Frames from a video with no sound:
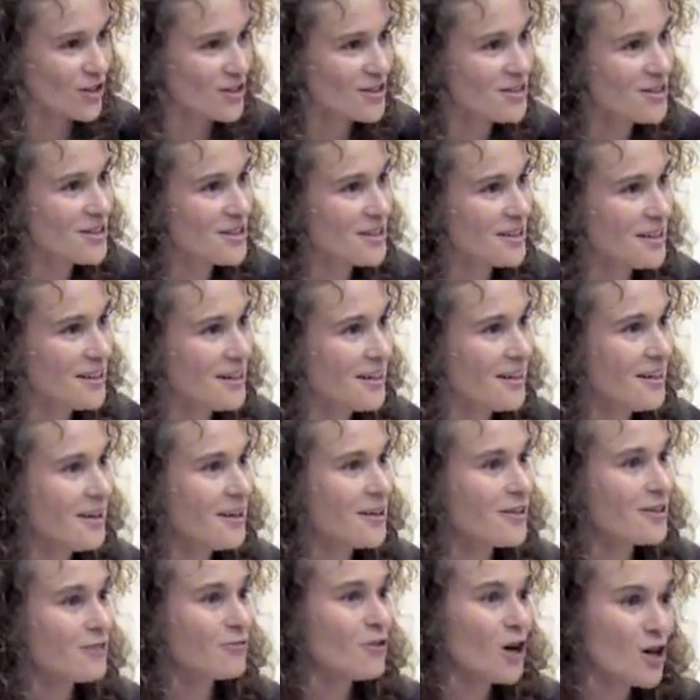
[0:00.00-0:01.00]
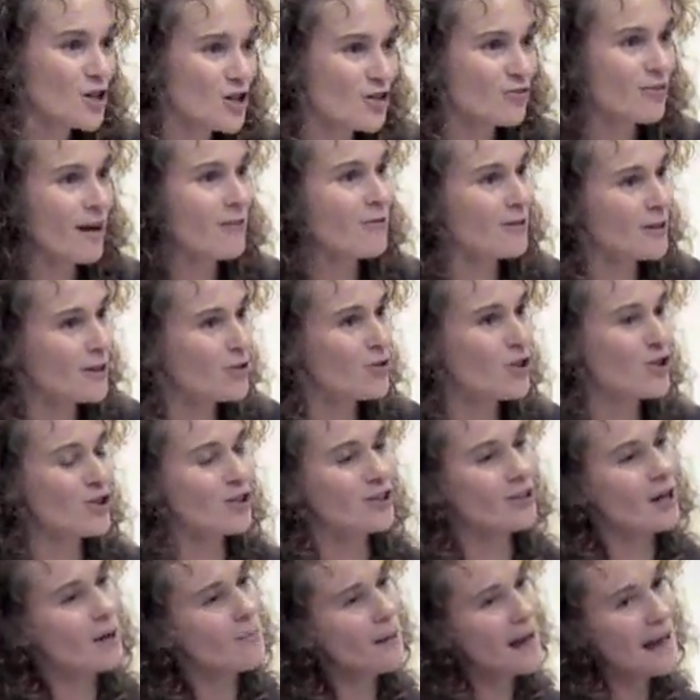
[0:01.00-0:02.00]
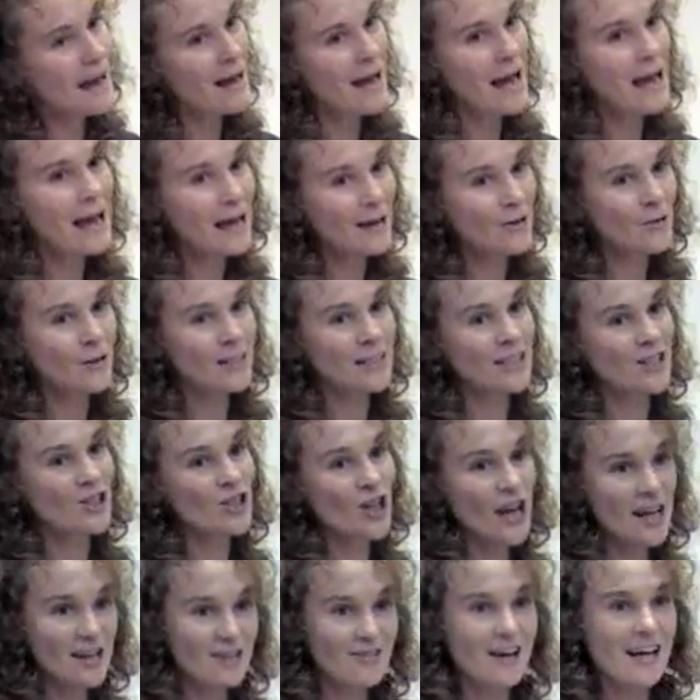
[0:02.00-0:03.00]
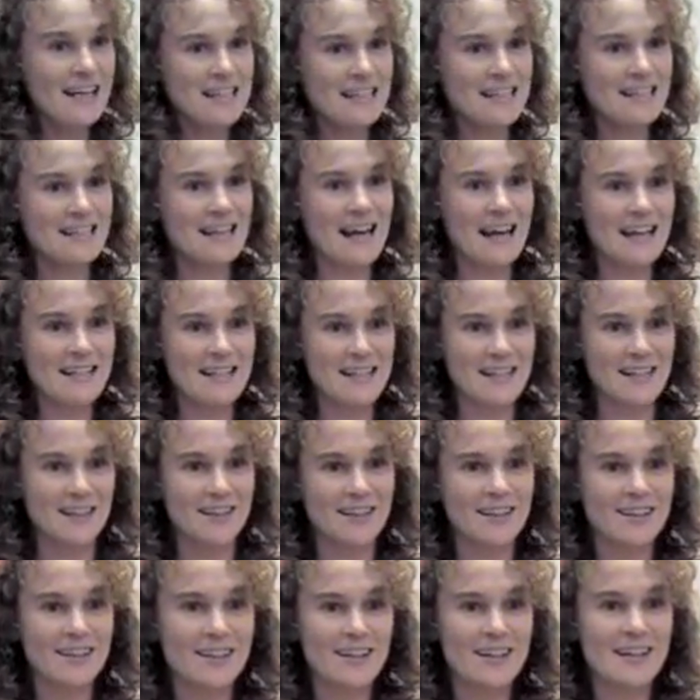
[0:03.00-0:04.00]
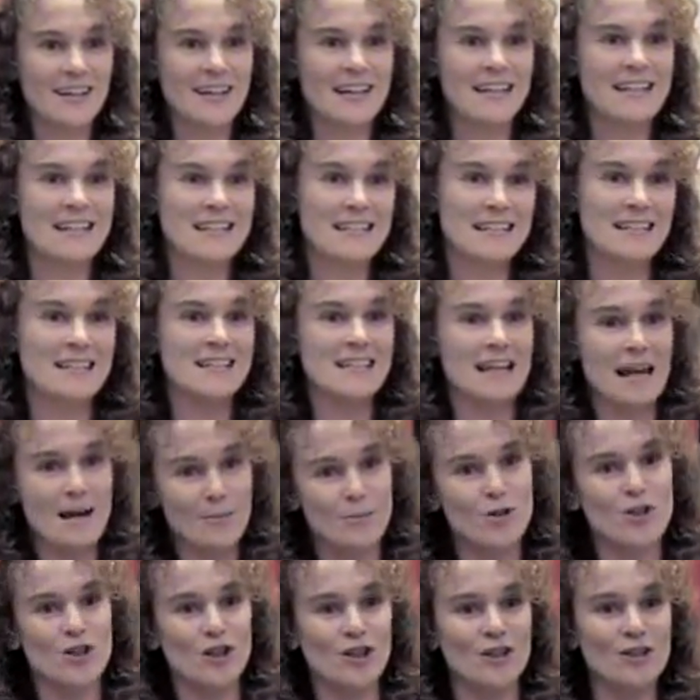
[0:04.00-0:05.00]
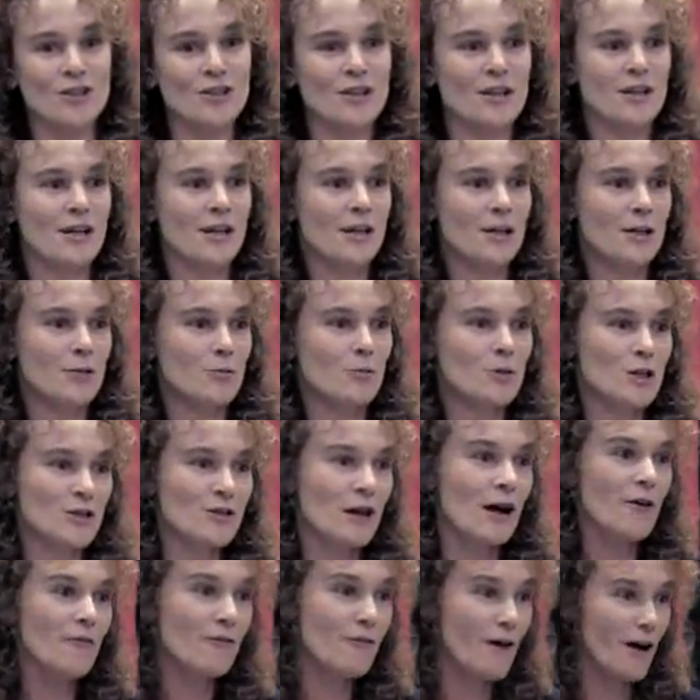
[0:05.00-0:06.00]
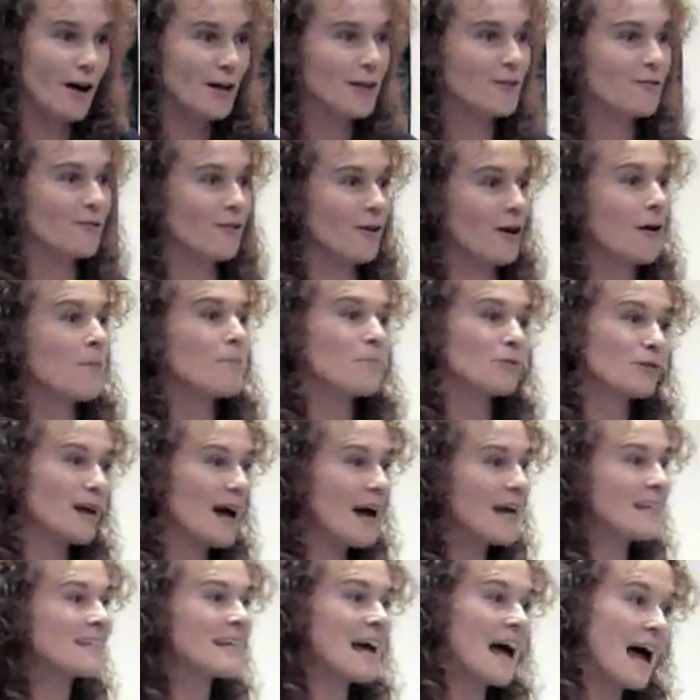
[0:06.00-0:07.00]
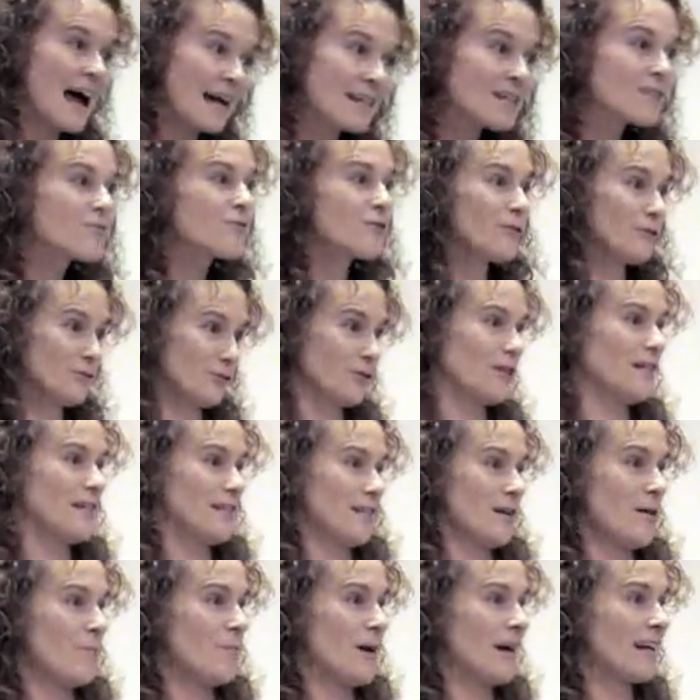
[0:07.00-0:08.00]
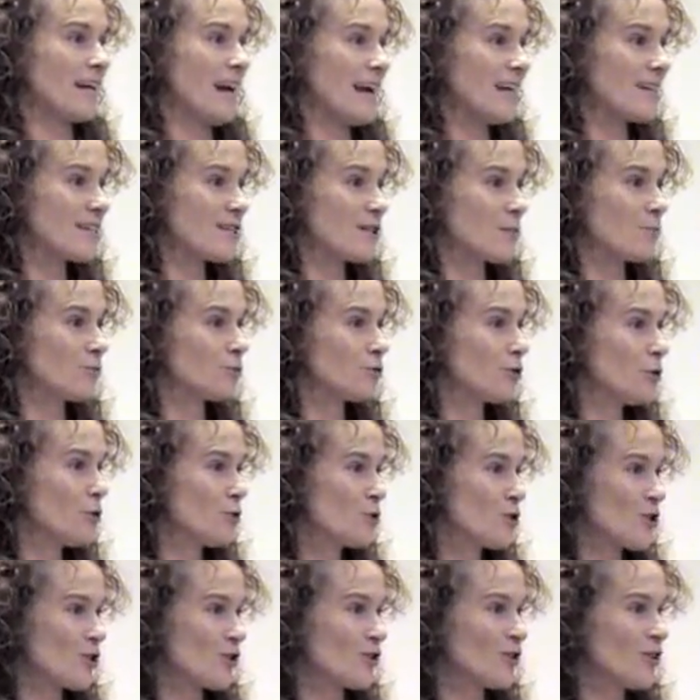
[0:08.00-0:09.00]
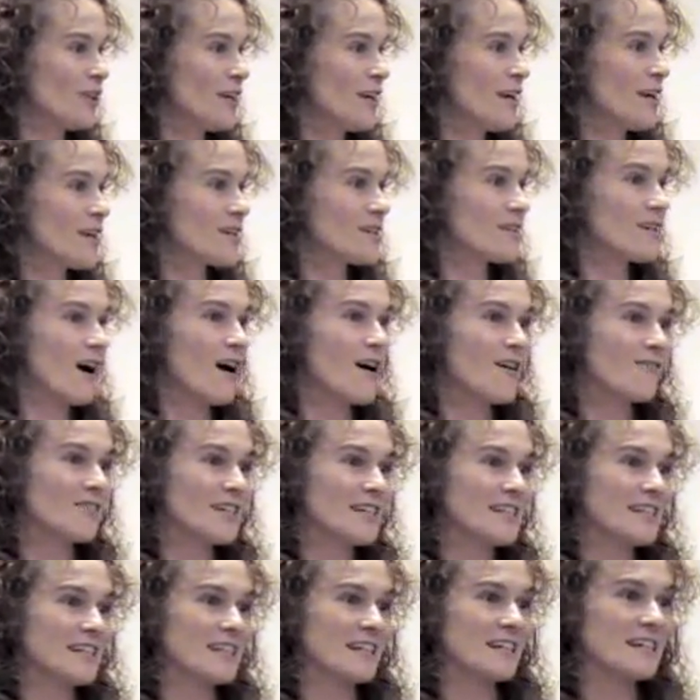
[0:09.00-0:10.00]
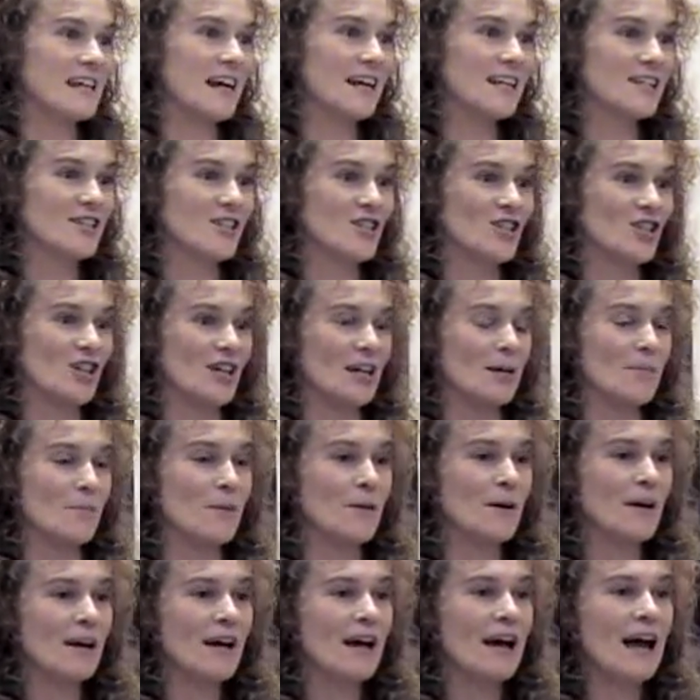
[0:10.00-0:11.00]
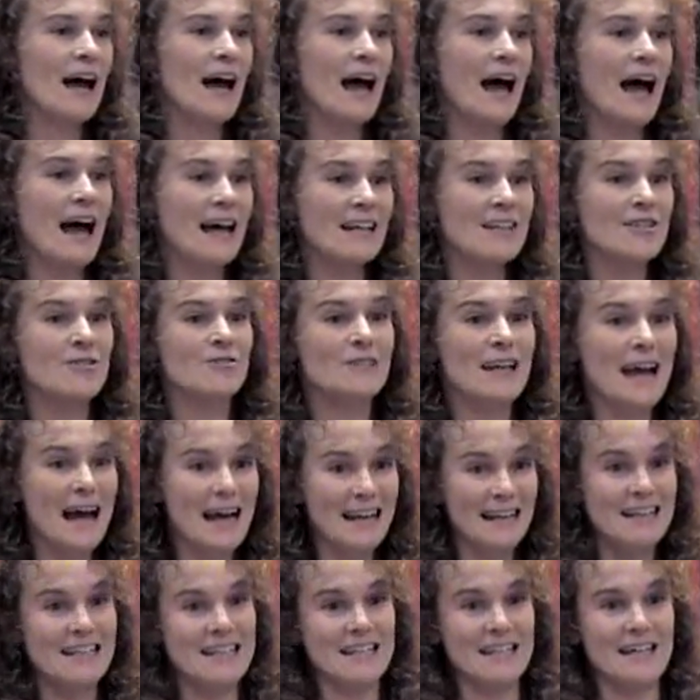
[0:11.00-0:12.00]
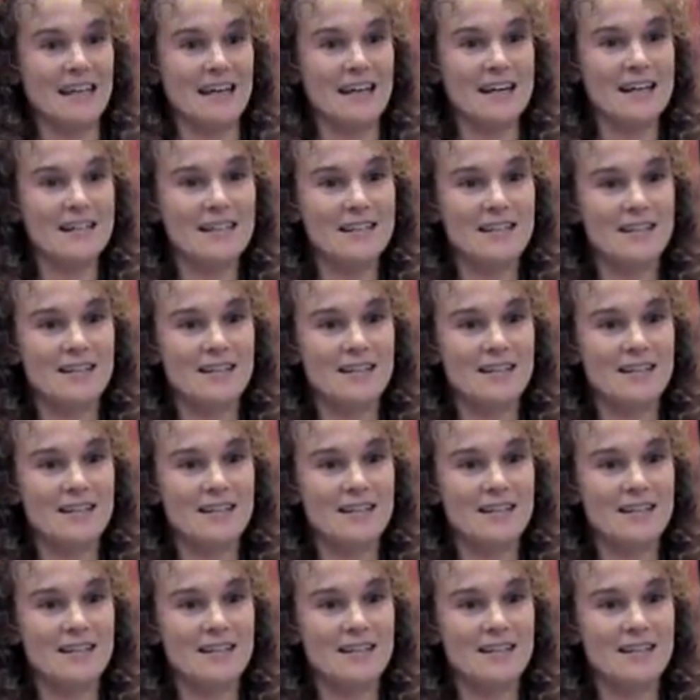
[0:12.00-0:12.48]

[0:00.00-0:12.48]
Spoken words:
nonsense. The Russian Revolution, no matter how it degenerated later, in its inception, was a fight for bread and for freedom against a brutal Tsarist dictatorship. And the reality